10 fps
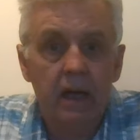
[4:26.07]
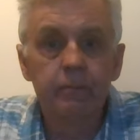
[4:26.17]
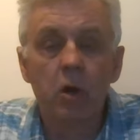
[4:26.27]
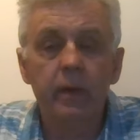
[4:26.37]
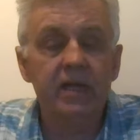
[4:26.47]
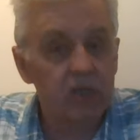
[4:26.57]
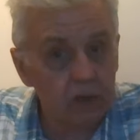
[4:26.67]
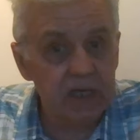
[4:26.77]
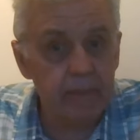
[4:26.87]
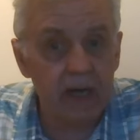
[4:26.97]
I'm going. It's
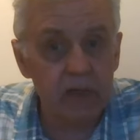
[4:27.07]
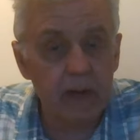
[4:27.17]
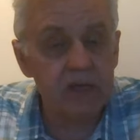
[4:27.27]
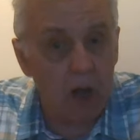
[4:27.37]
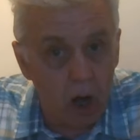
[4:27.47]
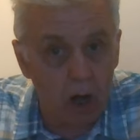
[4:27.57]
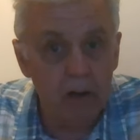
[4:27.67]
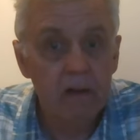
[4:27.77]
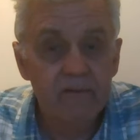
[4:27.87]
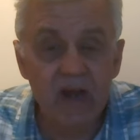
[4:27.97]
hot here, by the way.
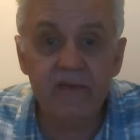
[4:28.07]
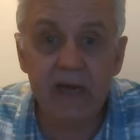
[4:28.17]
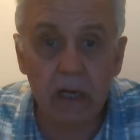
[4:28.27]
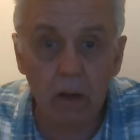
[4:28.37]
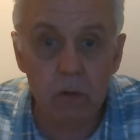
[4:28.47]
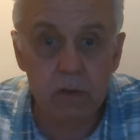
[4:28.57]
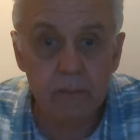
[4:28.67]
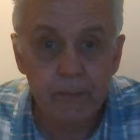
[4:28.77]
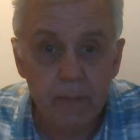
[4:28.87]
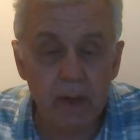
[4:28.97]
Hot. Very, very close.
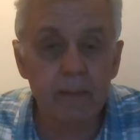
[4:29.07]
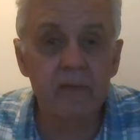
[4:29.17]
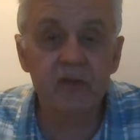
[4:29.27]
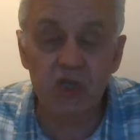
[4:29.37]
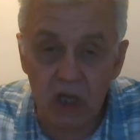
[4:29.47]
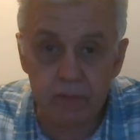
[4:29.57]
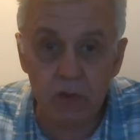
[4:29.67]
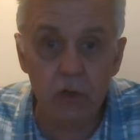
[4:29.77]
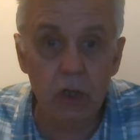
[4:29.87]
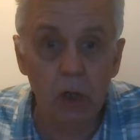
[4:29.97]
But I'm having chips
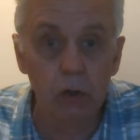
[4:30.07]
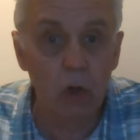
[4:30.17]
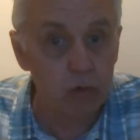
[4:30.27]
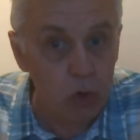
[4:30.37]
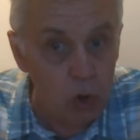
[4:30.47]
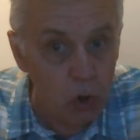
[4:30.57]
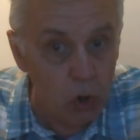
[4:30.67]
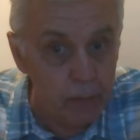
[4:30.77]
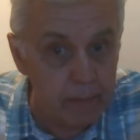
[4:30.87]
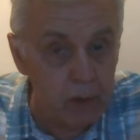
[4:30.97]
and the old
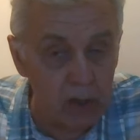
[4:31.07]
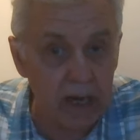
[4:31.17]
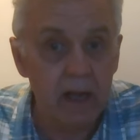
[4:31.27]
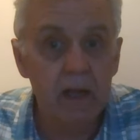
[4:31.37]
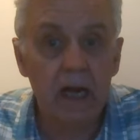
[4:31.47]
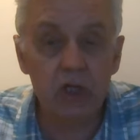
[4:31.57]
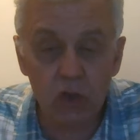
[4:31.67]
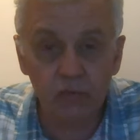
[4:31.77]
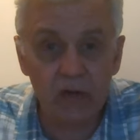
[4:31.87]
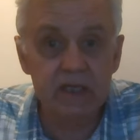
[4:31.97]
Ruby Murray. I
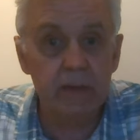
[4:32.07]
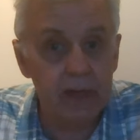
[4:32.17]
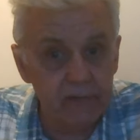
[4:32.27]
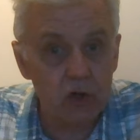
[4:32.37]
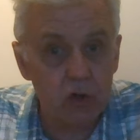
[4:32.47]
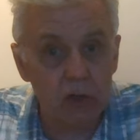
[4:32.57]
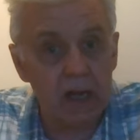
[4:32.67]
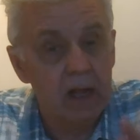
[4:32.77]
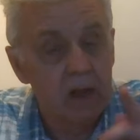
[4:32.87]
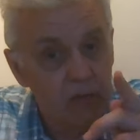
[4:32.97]
just fancy a bit of a curry.
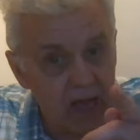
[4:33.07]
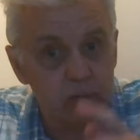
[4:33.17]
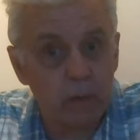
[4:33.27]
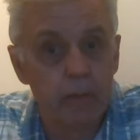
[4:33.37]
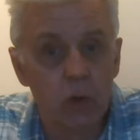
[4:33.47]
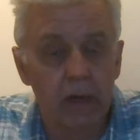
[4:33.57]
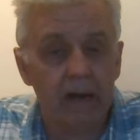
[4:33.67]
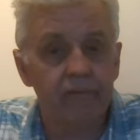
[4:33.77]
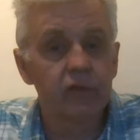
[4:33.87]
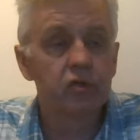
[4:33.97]
That's where I'm going
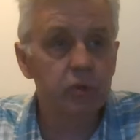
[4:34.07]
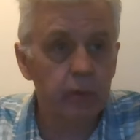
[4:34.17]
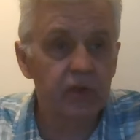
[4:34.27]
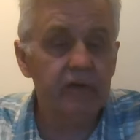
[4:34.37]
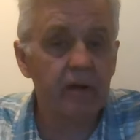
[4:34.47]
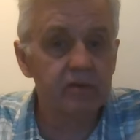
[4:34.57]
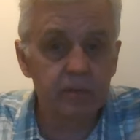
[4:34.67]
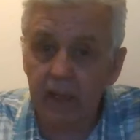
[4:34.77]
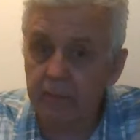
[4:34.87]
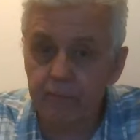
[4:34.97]
out. Two or three rounds
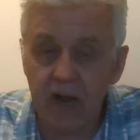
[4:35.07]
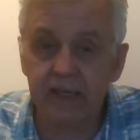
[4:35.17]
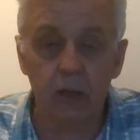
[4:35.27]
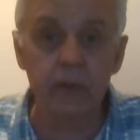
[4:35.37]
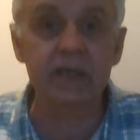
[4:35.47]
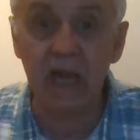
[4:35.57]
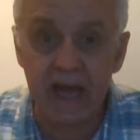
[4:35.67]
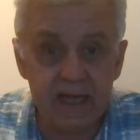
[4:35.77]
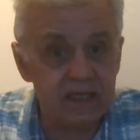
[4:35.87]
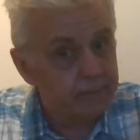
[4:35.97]
of bread. I know it's
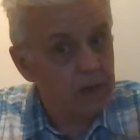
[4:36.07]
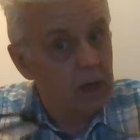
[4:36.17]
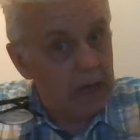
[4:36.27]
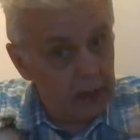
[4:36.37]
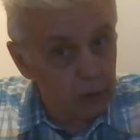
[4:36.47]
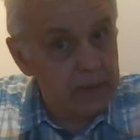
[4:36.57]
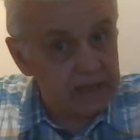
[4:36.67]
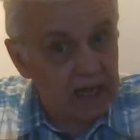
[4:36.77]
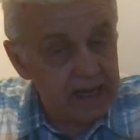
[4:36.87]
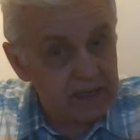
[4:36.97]
late
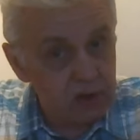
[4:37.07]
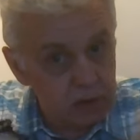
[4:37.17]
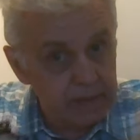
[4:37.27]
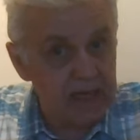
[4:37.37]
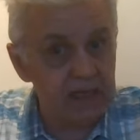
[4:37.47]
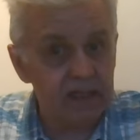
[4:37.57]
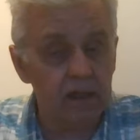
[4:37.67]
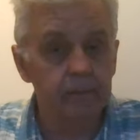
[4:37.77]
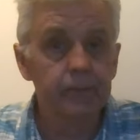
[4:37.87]
to be eating.